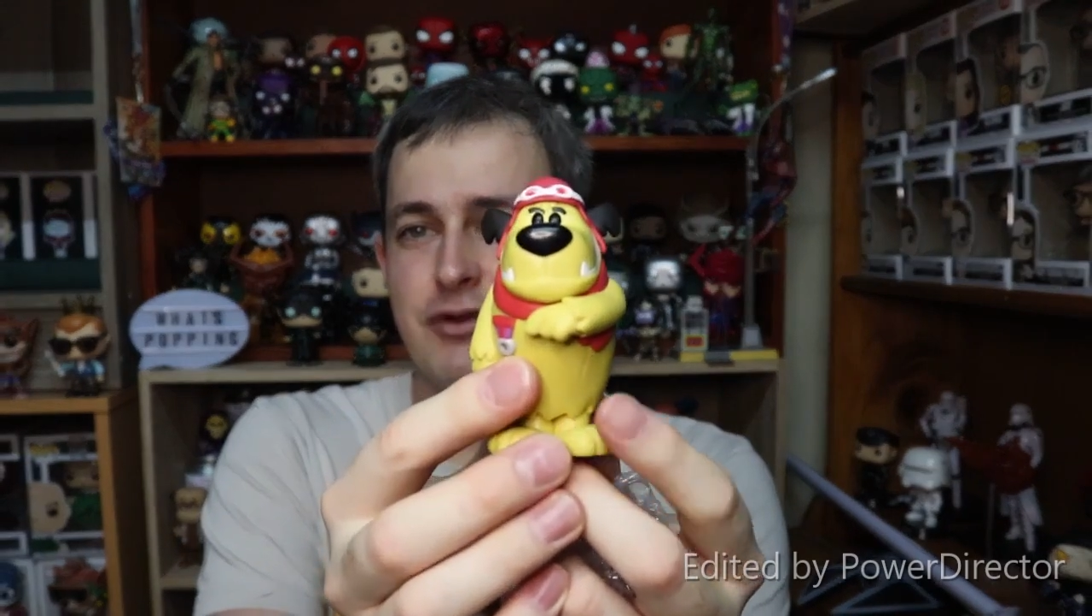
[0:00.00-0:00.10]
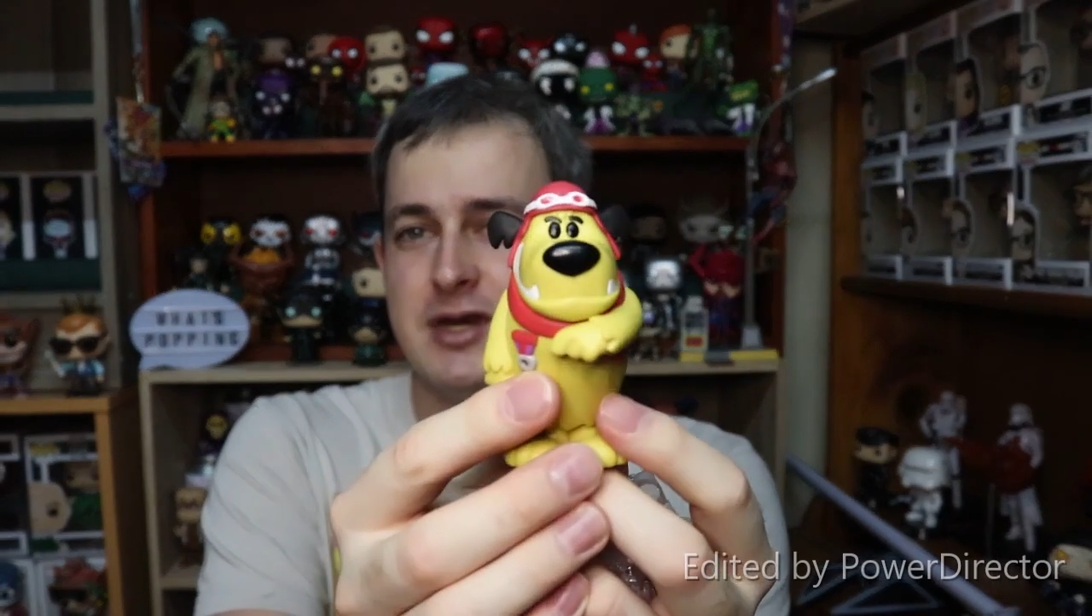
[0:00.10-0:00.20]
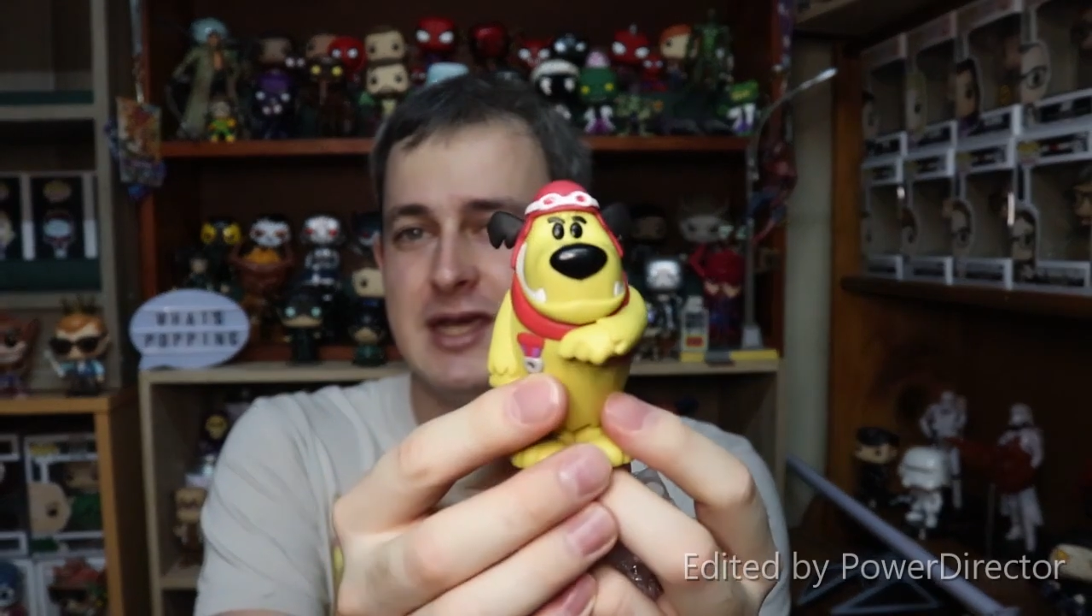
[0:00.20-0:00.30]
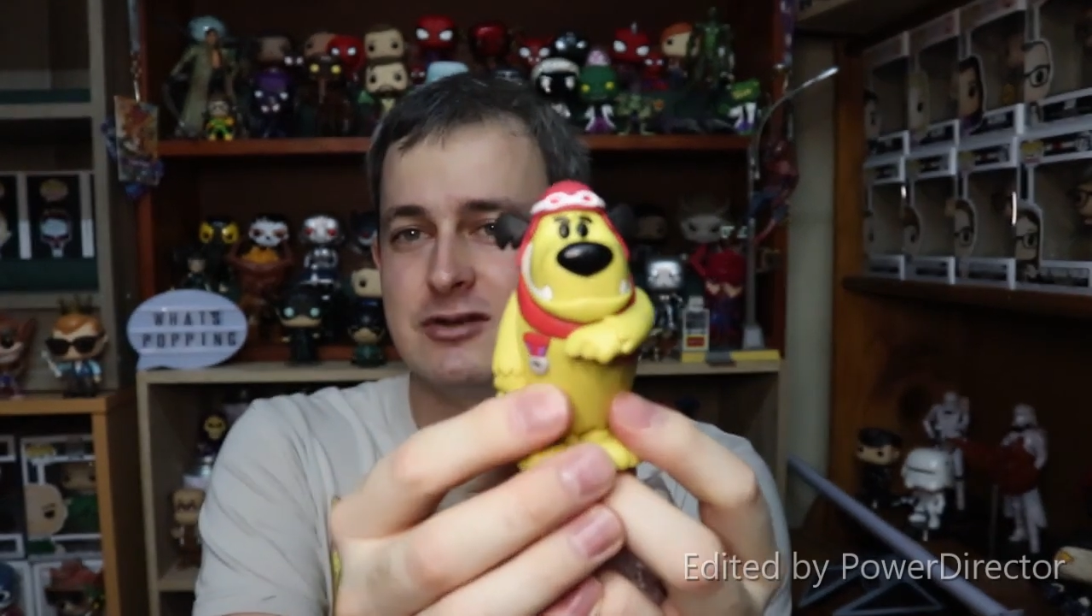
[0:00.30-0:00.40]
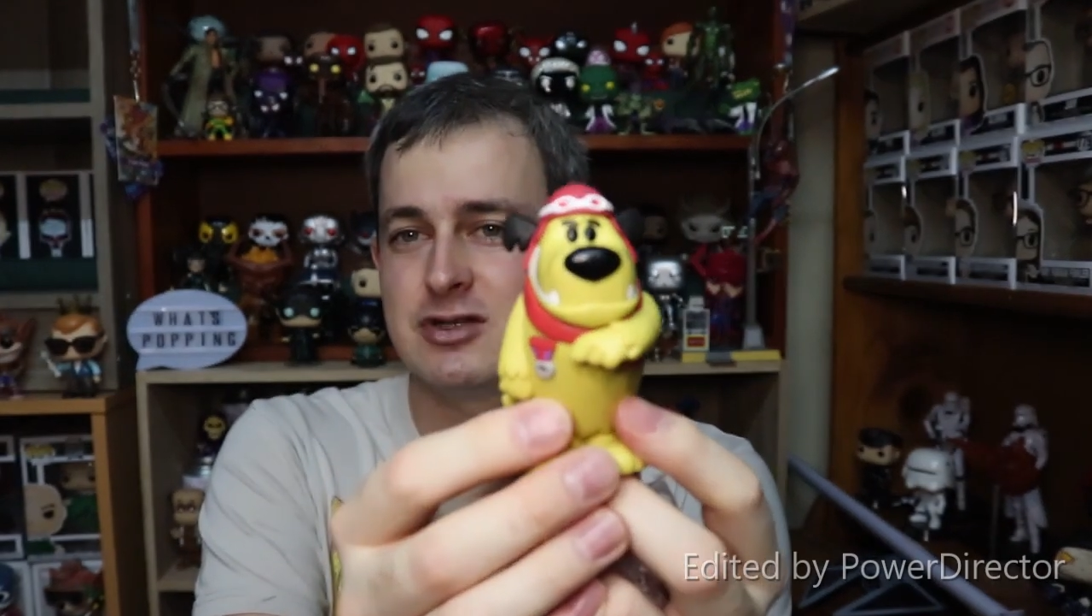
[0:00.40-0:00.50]

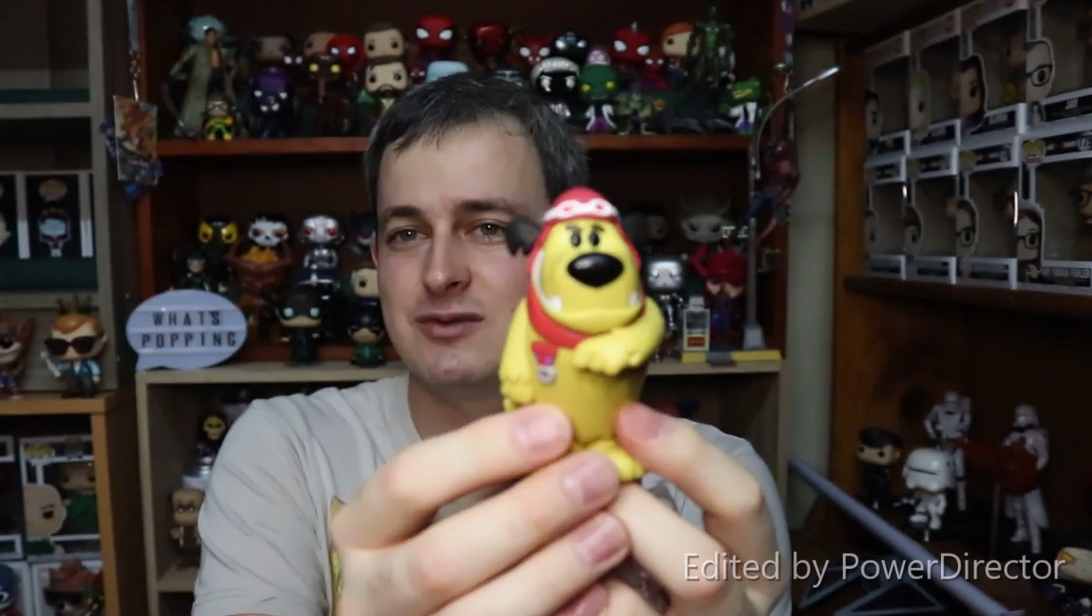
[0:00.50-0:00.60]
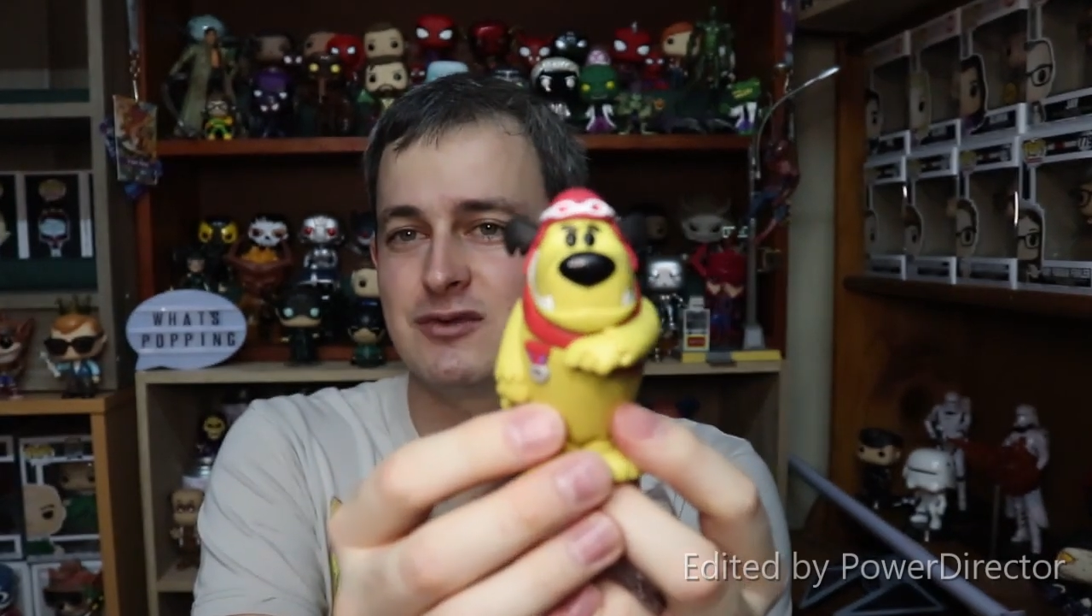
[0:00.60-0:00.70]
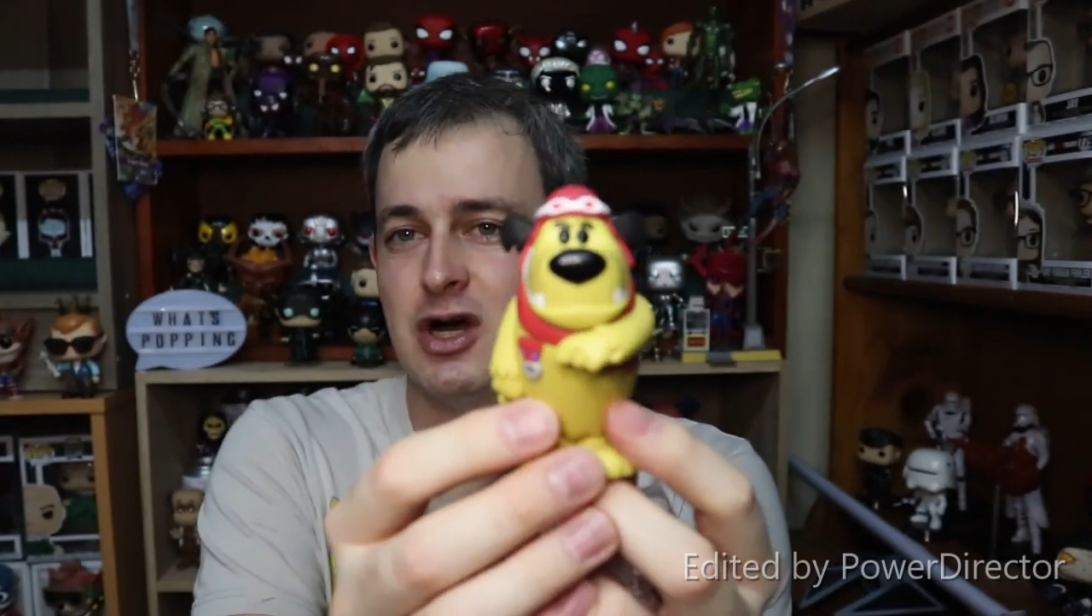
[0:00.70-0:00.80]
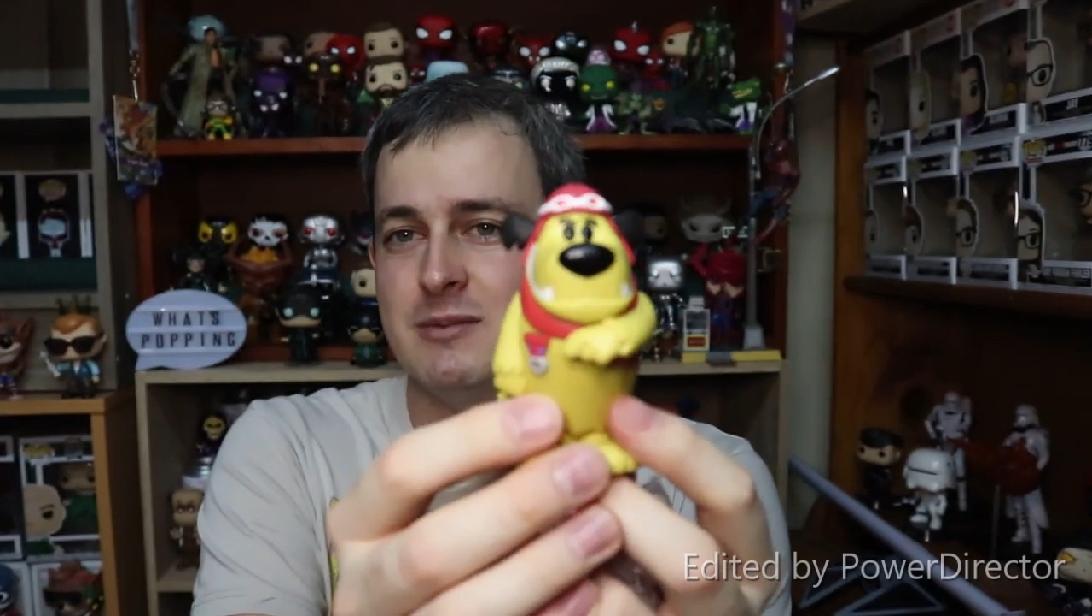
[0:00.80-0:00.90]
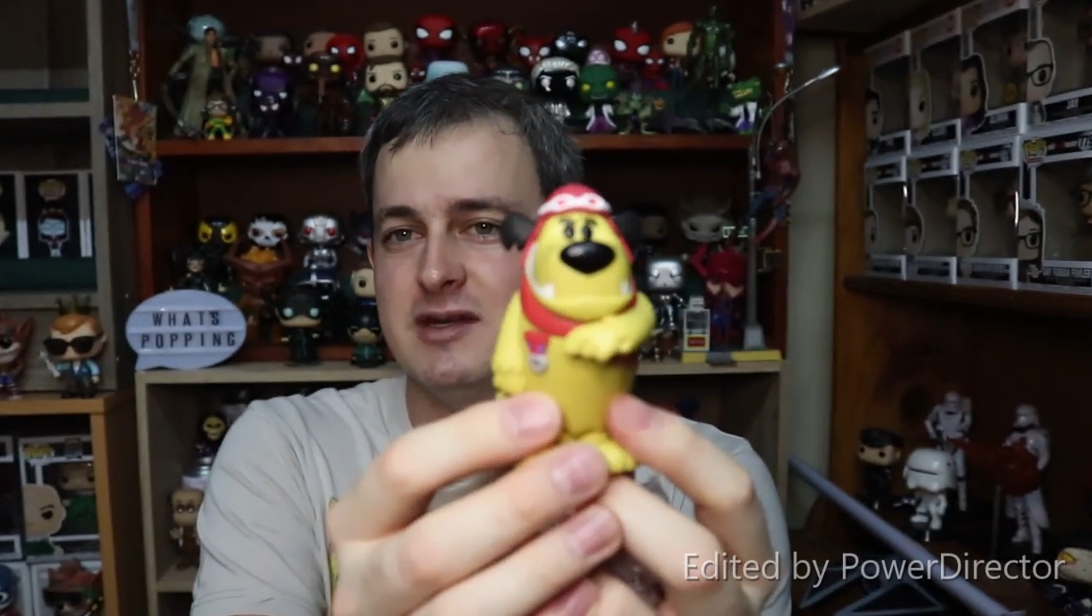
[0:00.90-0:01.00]
three in terms
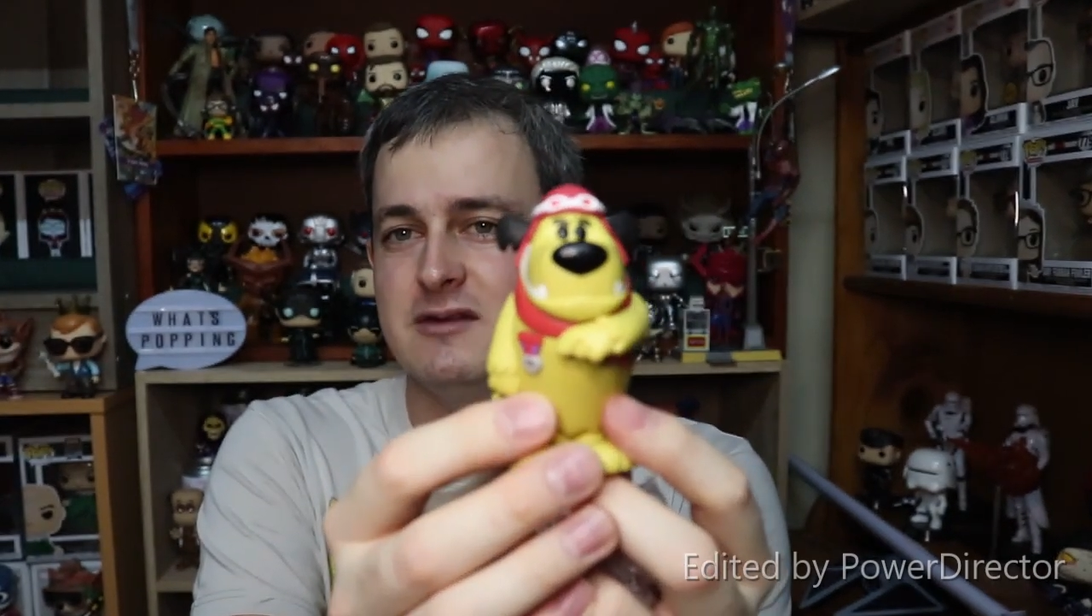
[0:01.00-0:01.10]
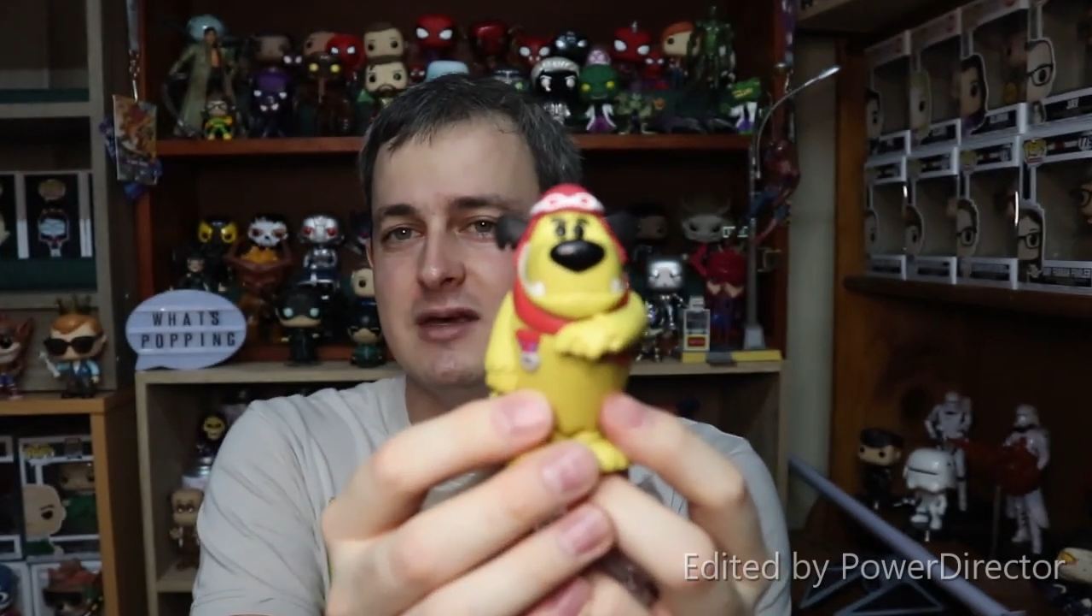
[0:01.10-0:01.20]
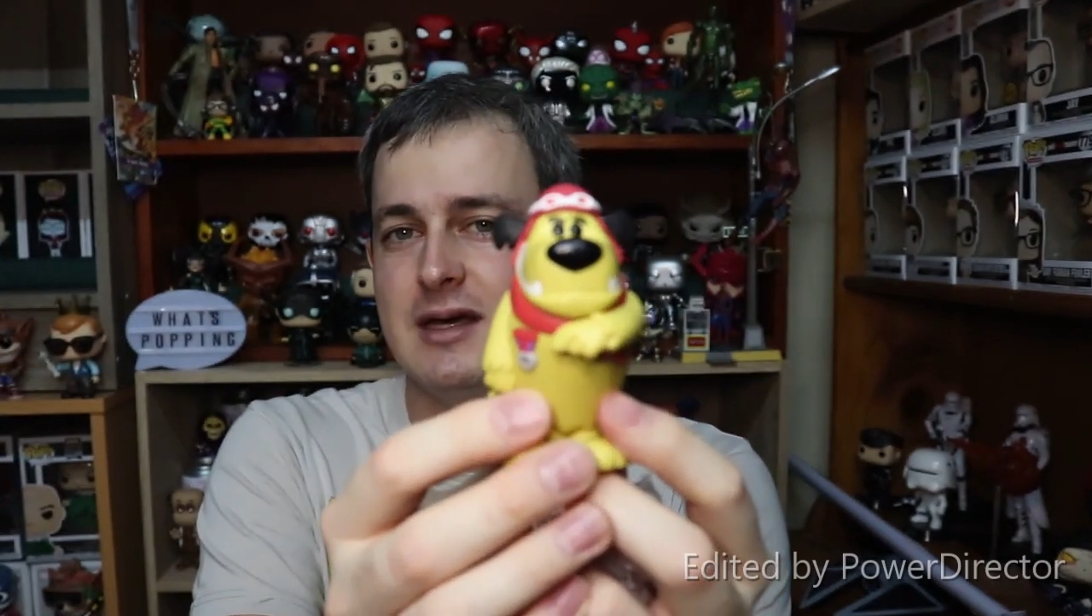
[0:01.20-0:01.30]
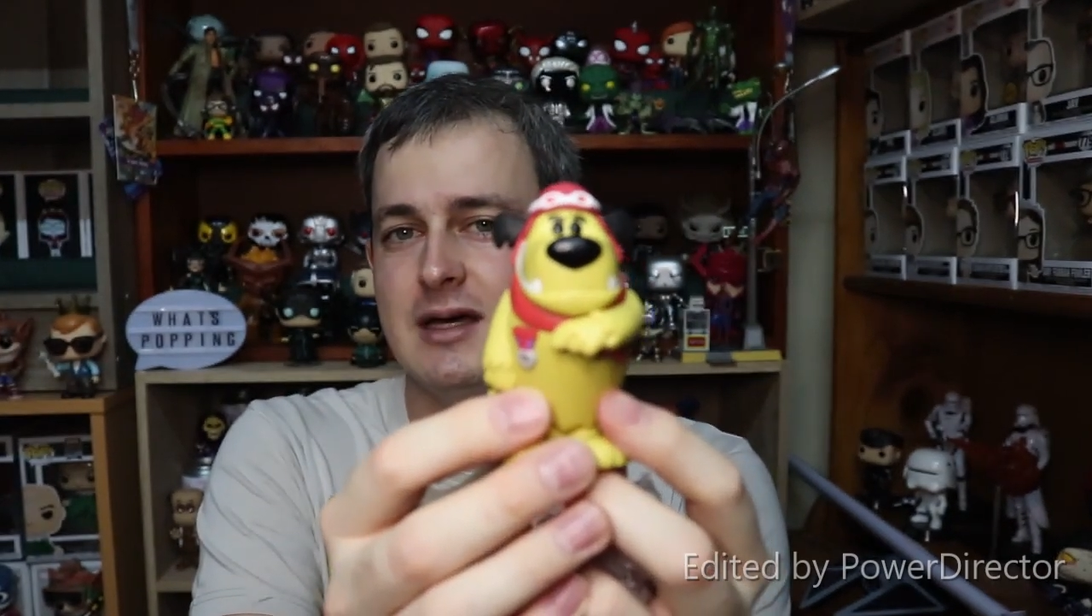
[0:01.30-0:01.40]
of commons,